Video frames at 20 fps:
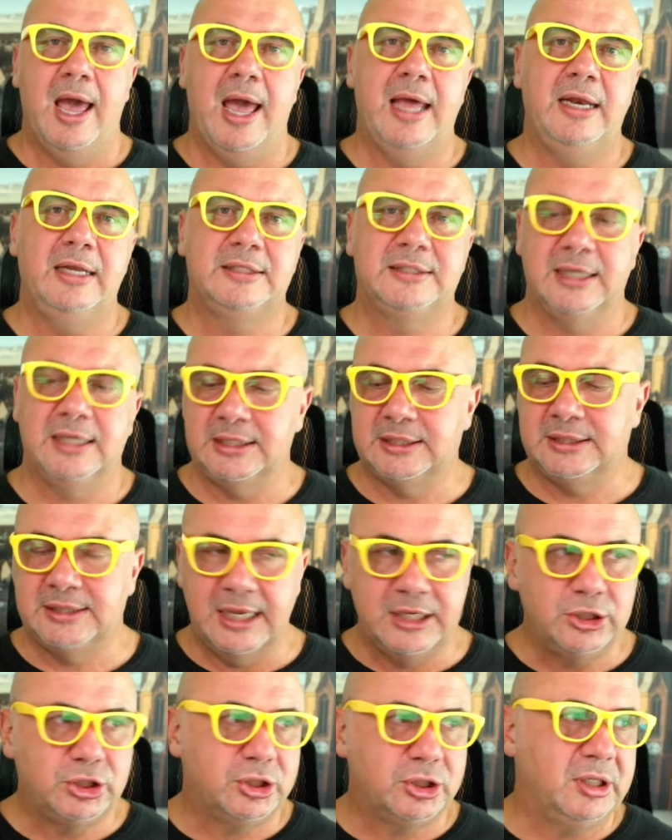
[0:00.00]
and it's
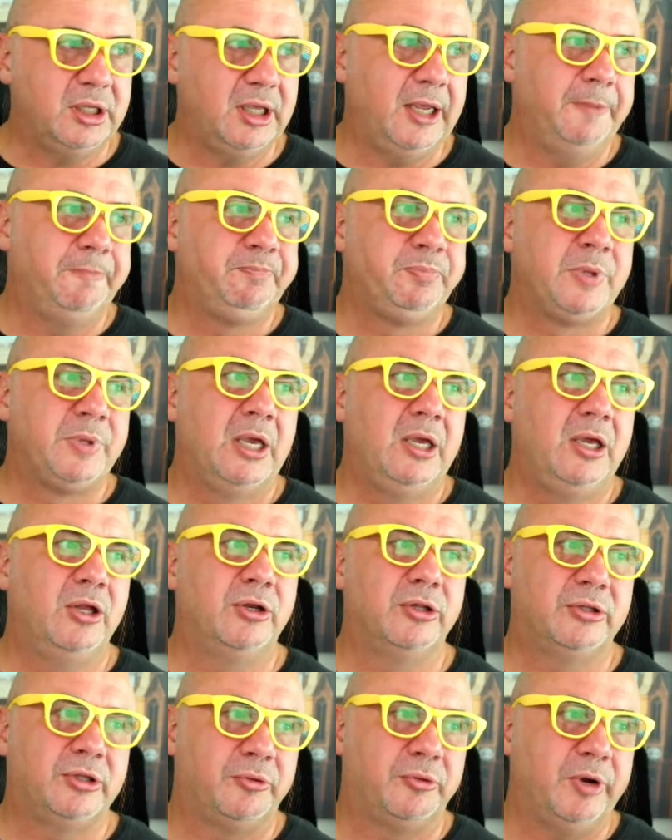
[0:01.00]
essentially,
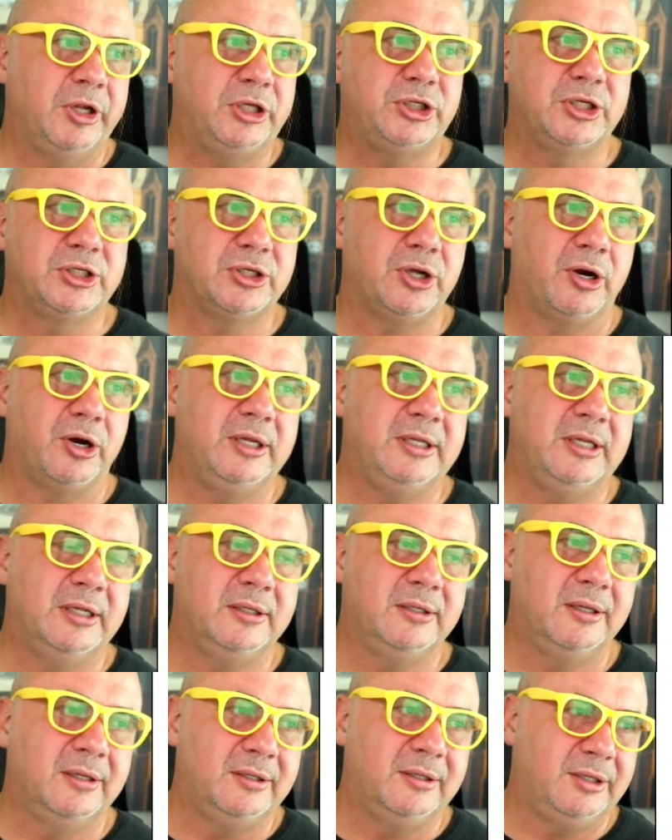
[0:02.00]
the riches are in the
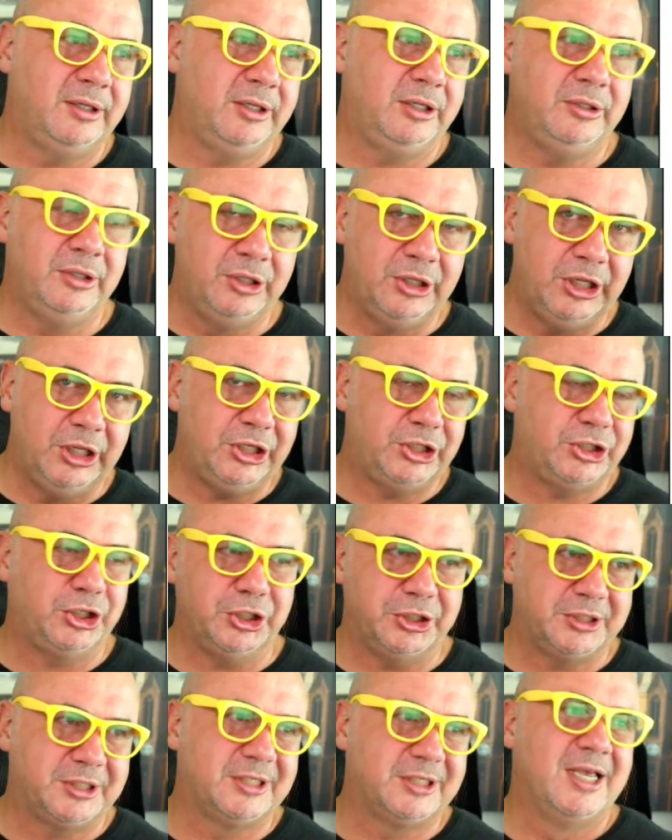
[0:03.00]

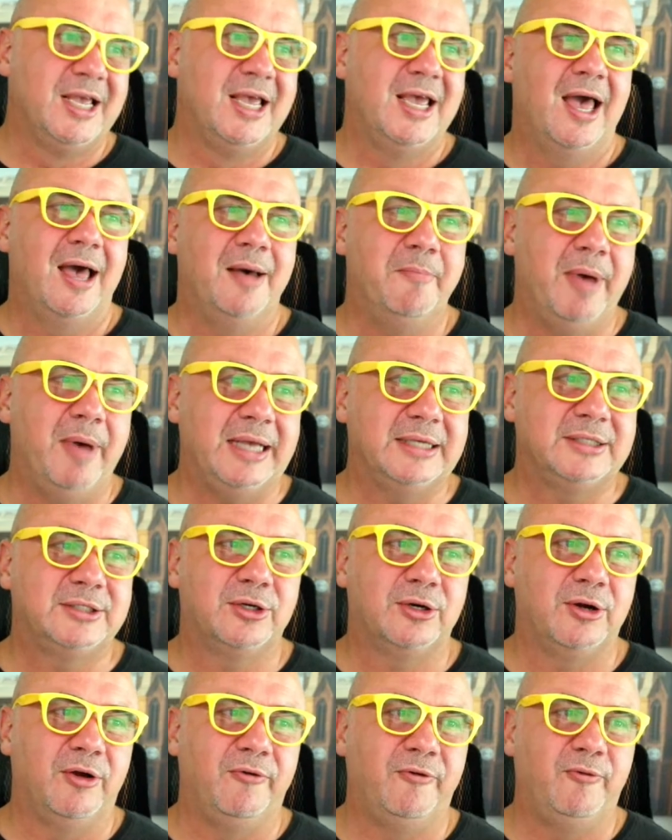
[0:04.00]
niches. A
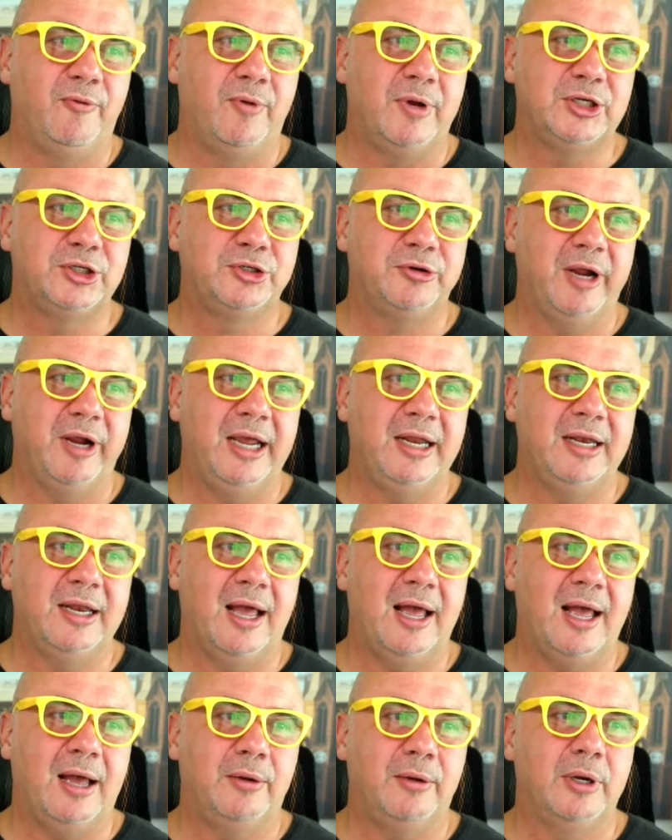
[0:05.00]
master of one trade
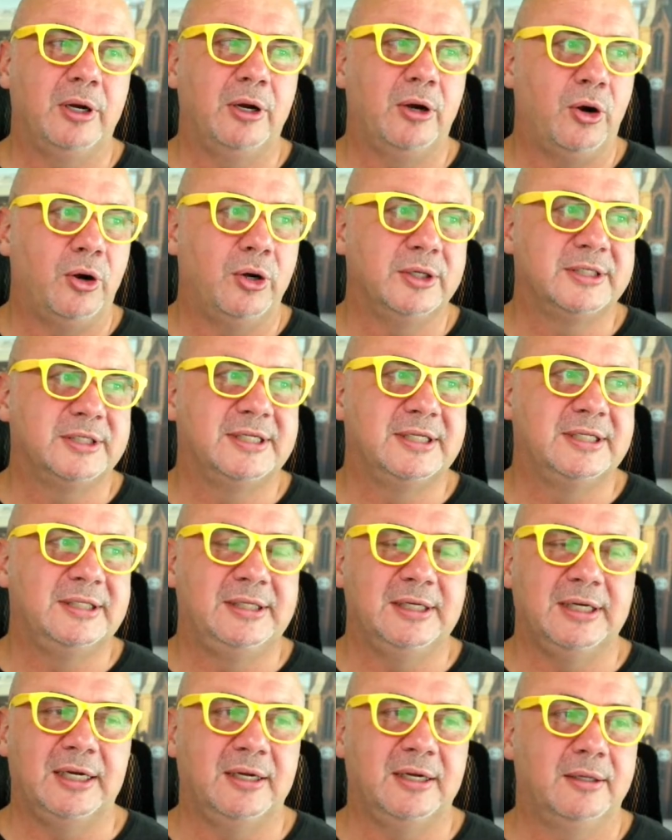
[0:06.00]
out earns
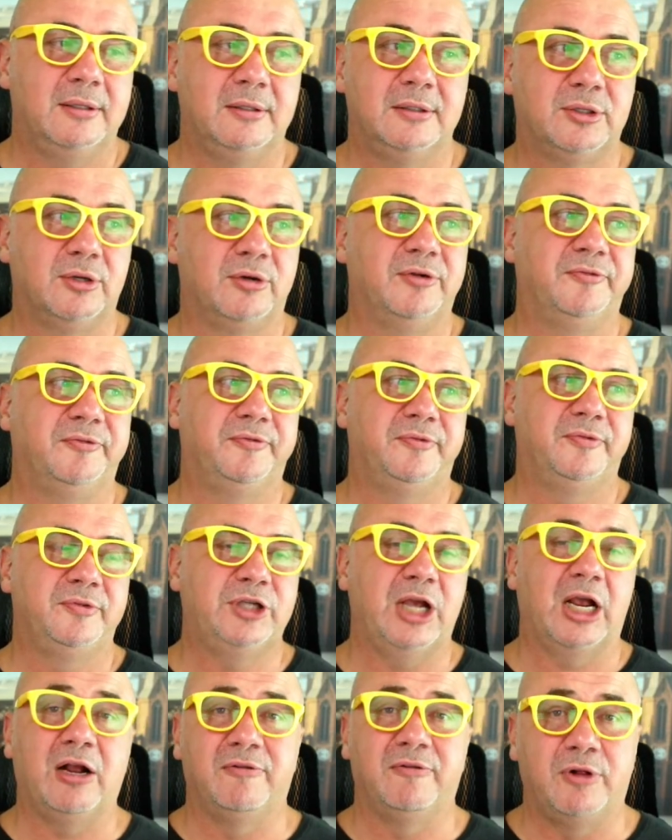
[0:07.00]
the sort of
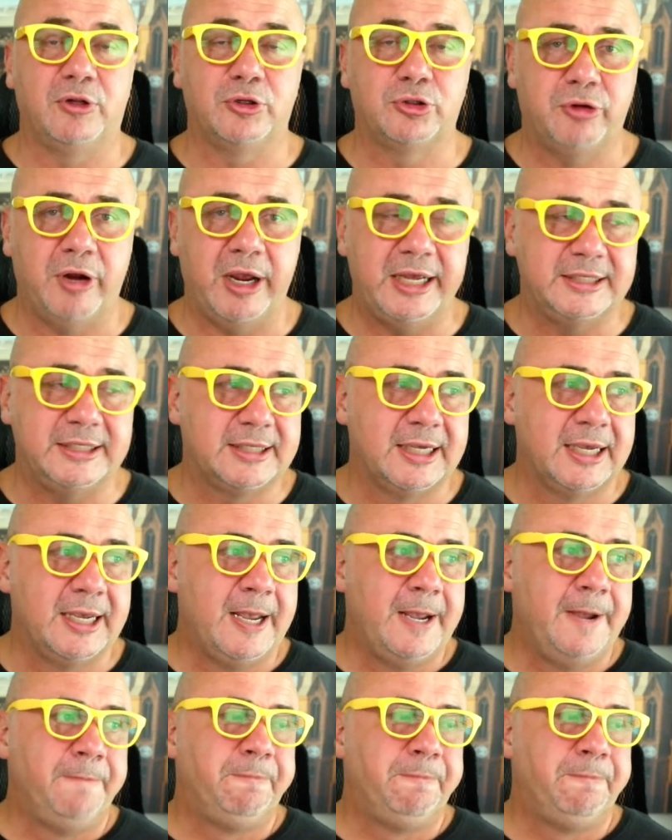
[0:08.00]
jack of all trades.